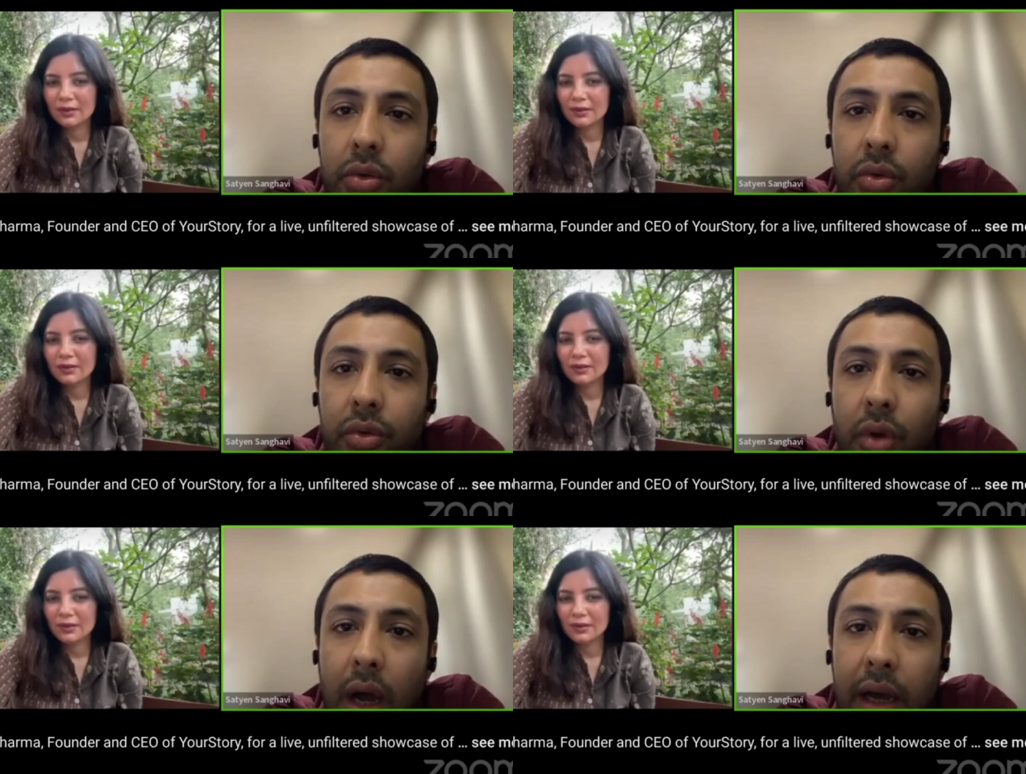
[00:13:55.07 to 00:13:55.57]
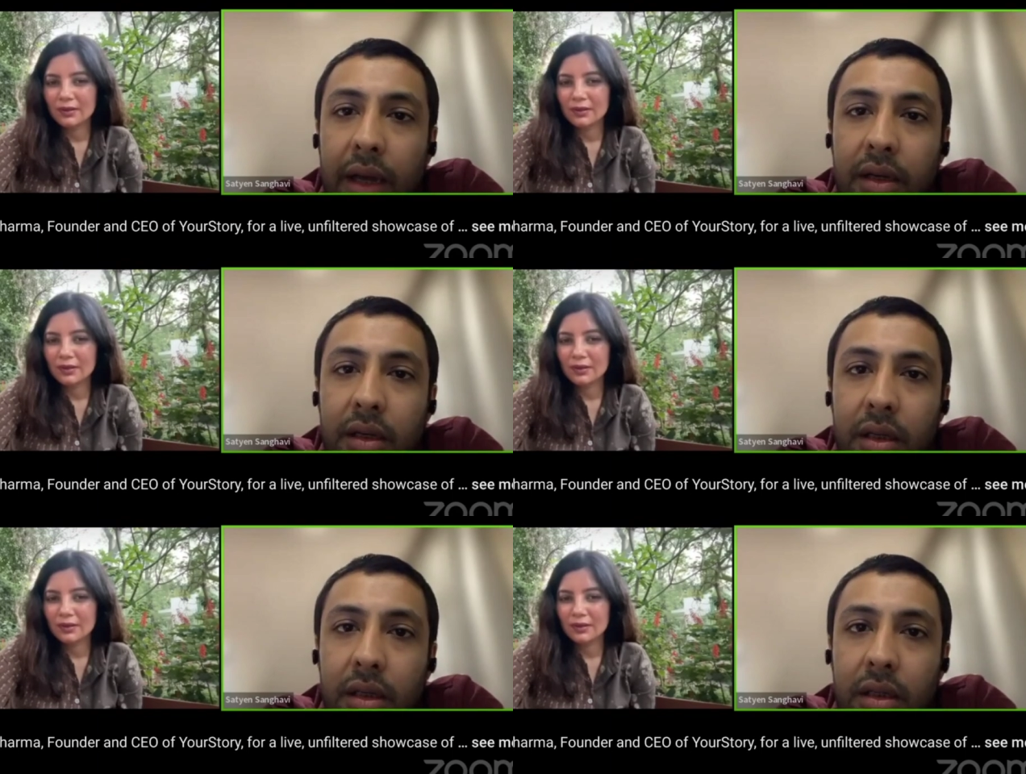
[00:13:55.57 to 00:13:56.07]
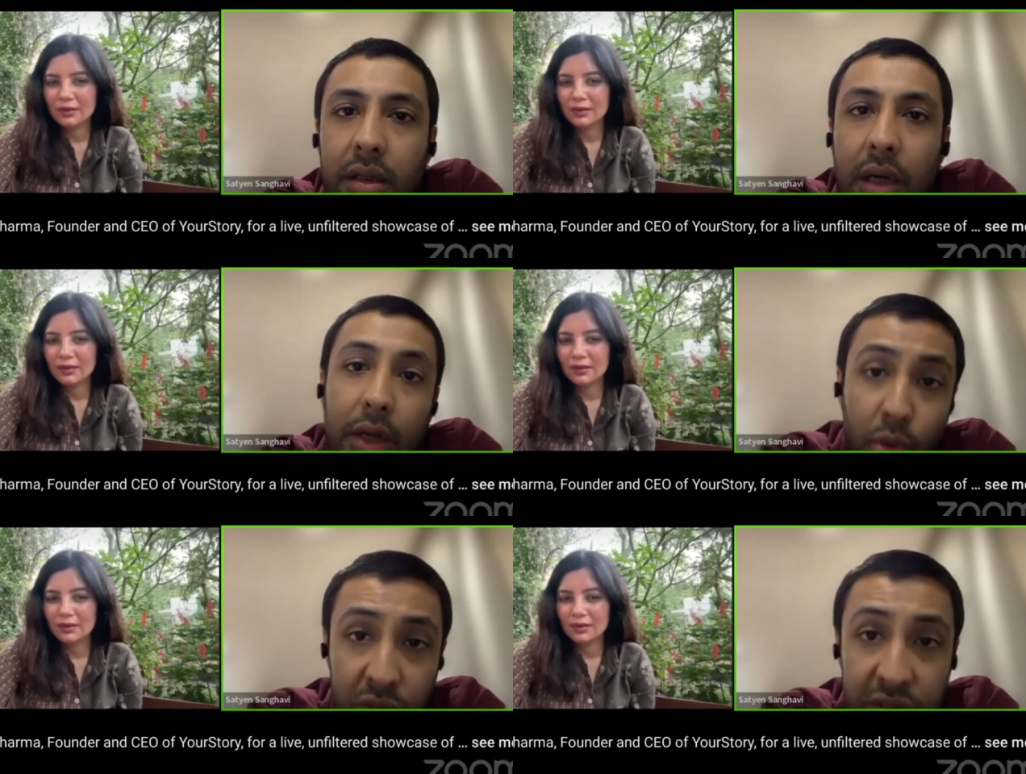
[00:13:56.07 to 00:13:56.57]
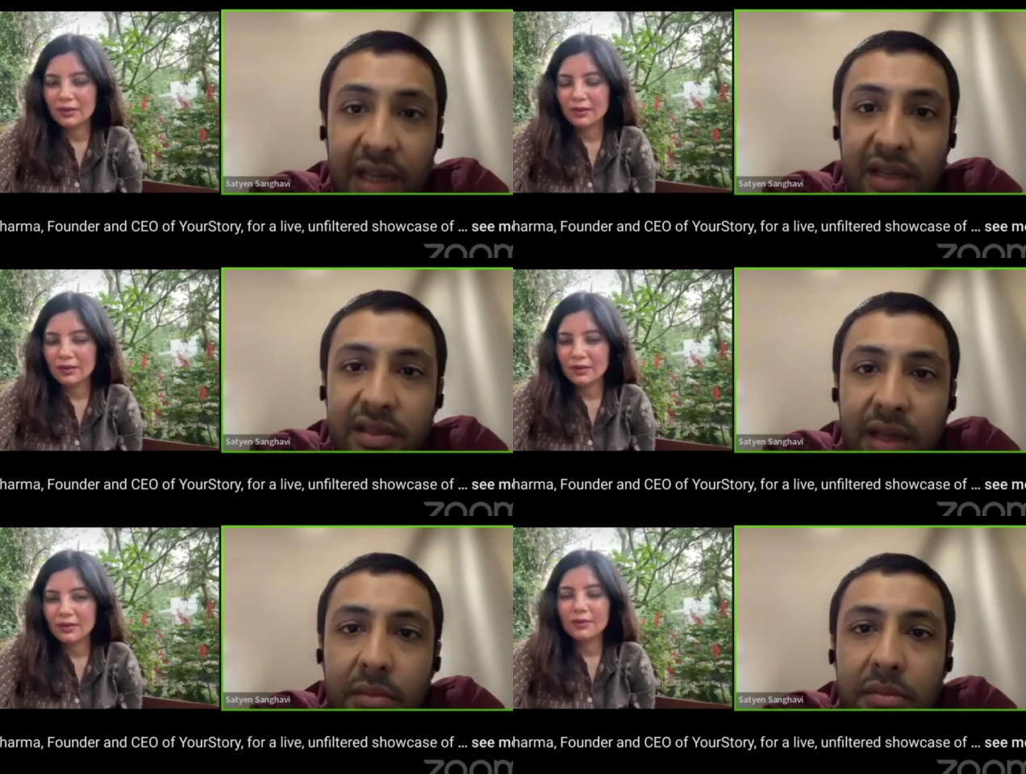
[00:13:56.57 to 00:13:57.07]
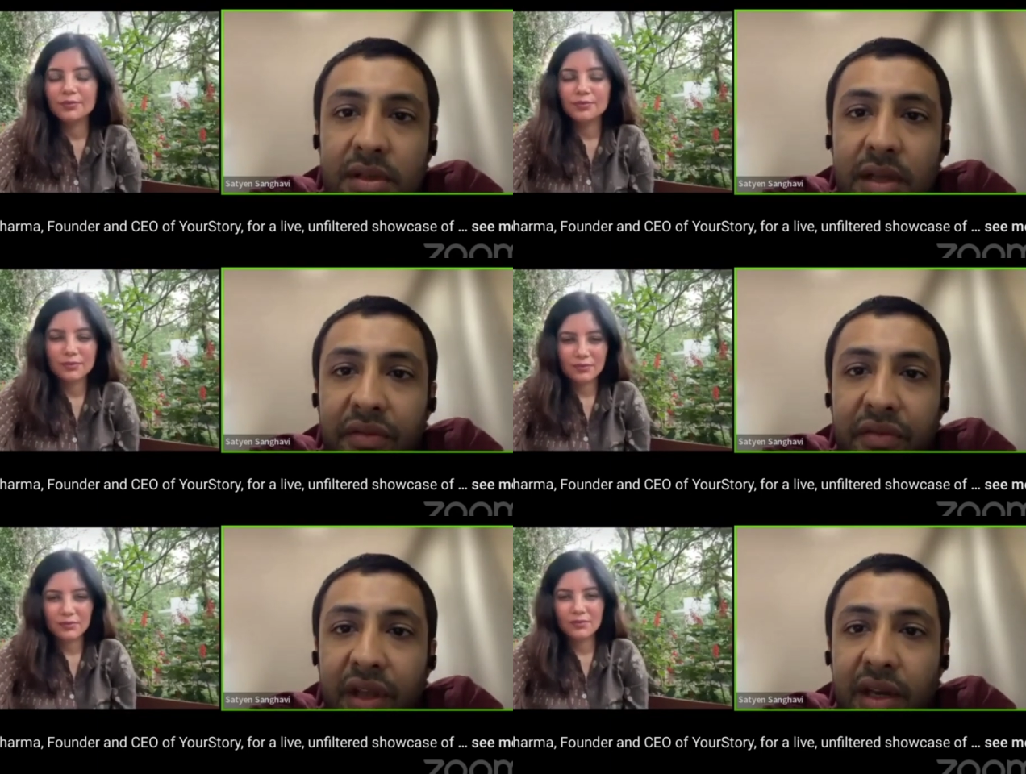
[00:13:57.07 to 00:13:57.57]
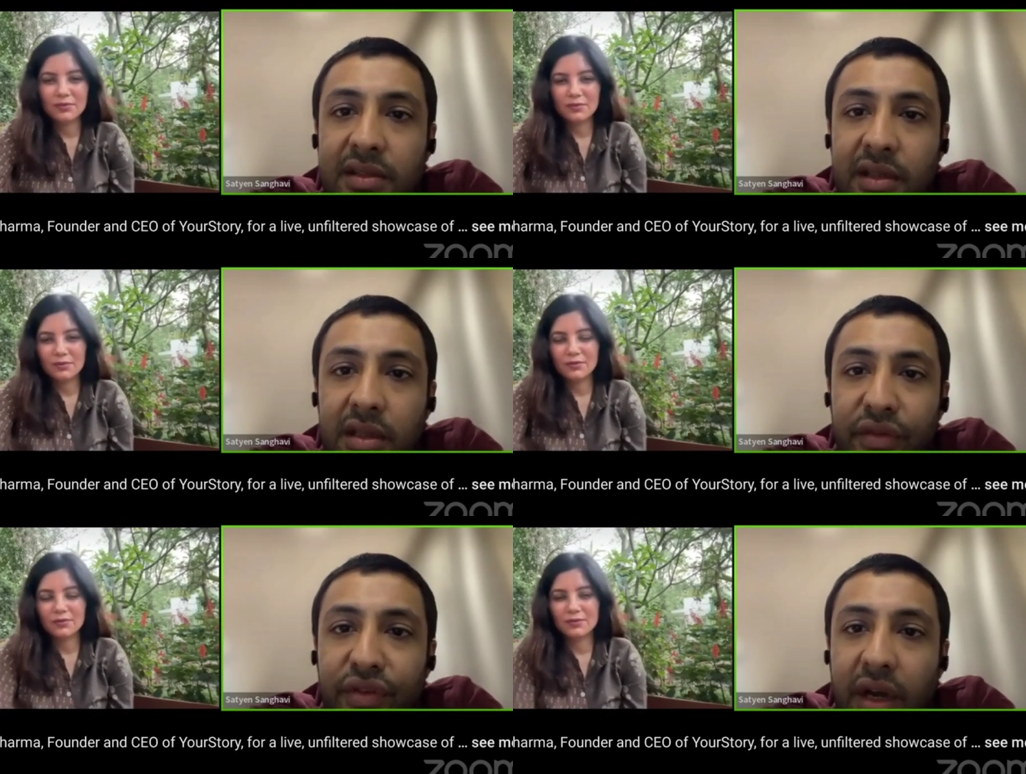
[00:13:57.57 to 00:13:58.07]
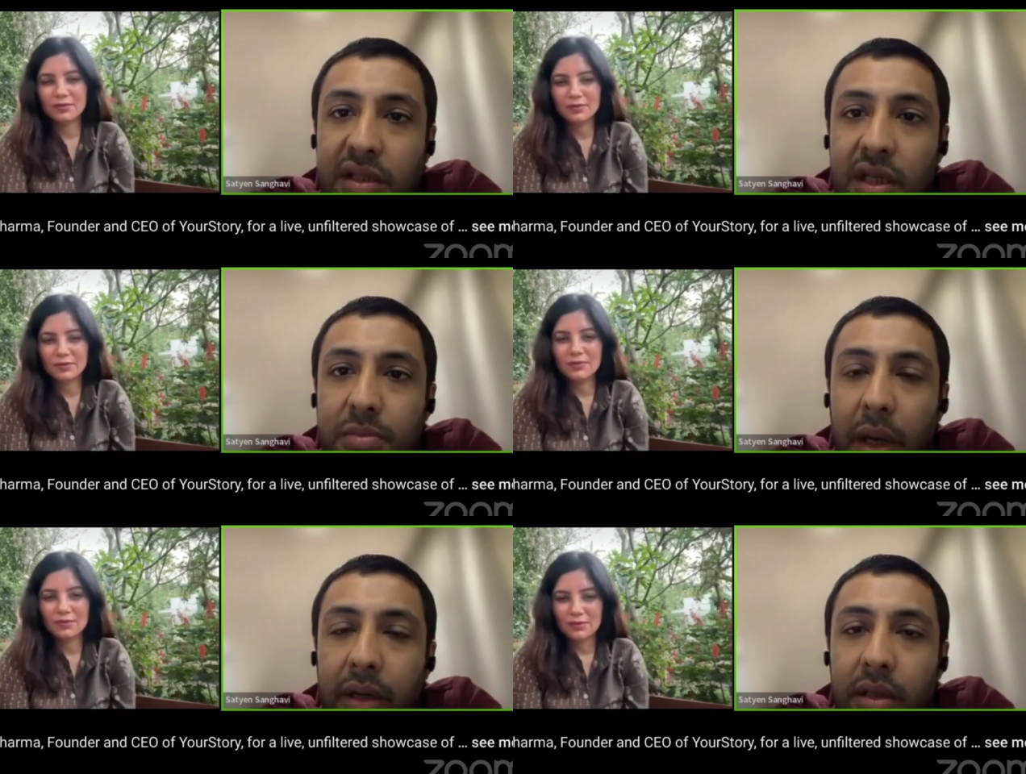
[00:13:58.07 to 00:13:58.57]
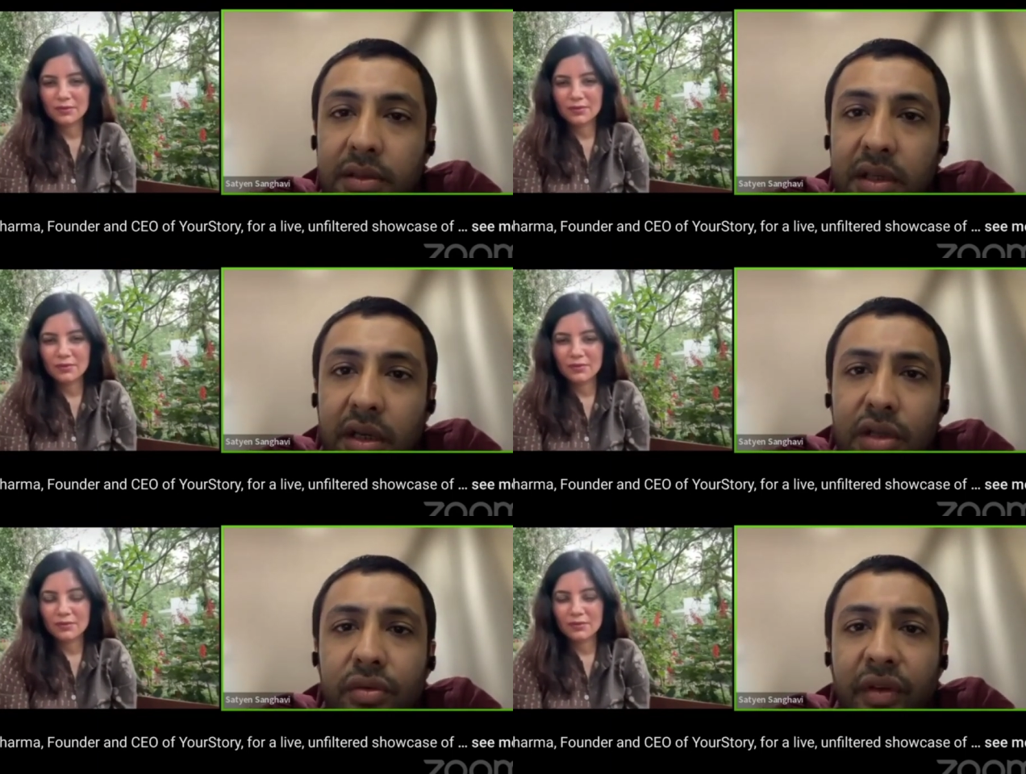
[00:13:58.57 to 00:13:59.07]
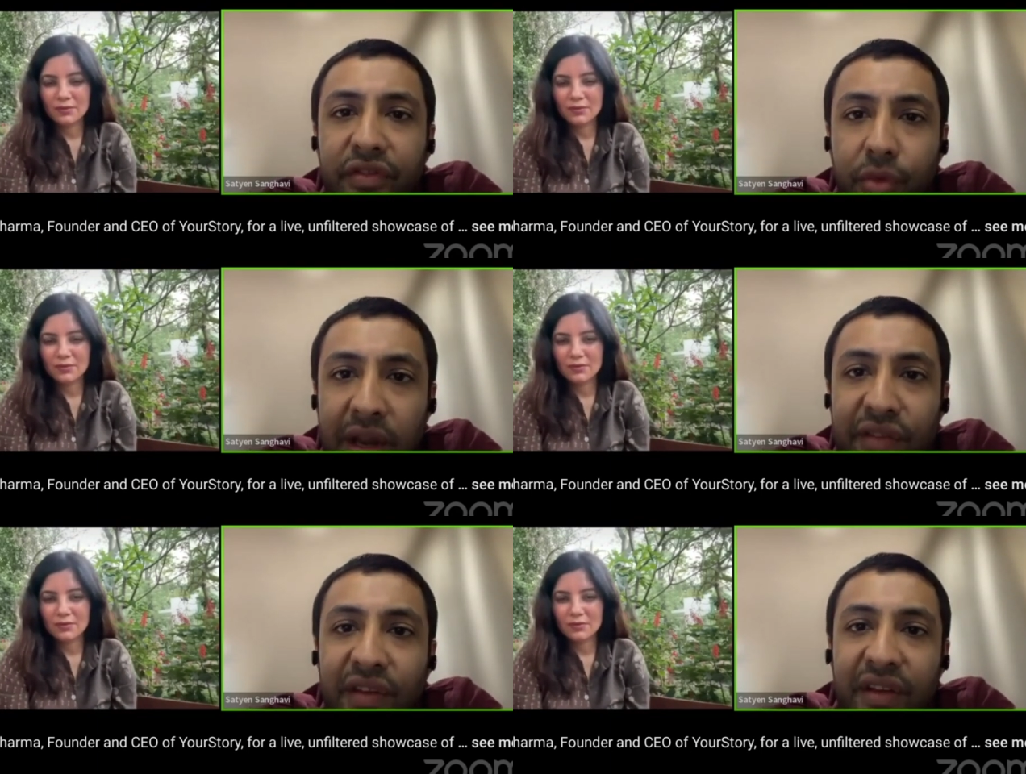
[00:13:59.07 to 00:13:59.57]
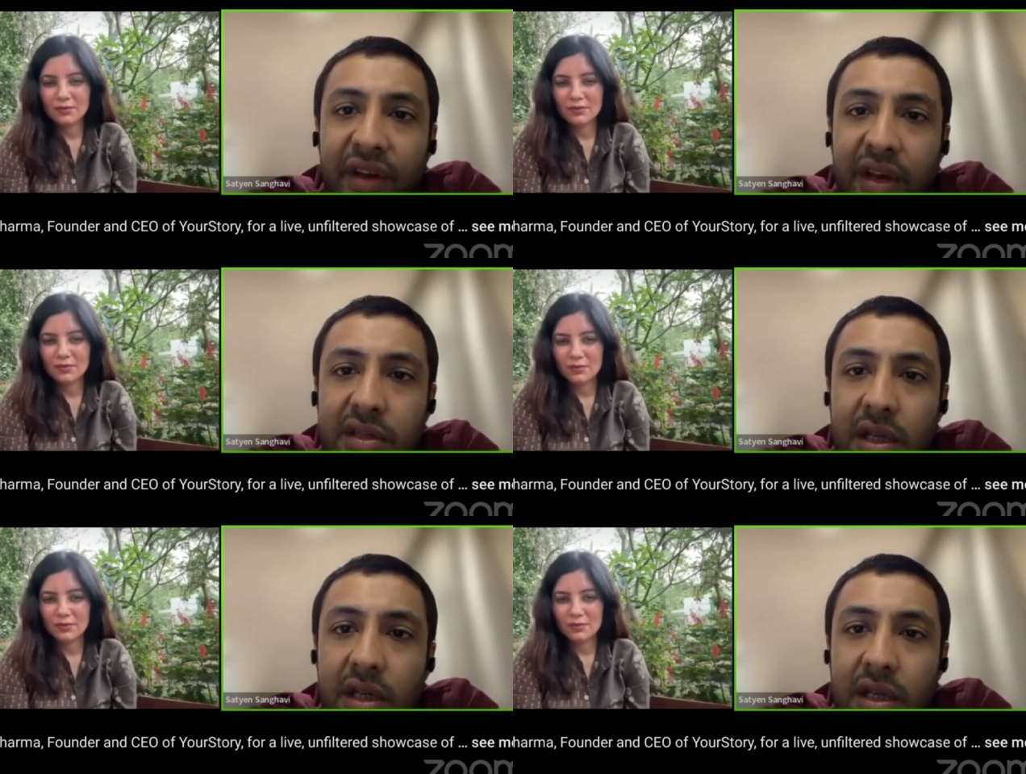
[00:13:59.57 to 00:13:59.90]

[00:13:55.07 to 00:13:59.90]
Speaker 1: to our uh, our own sales teams and various other franchise partners in India. So we have 25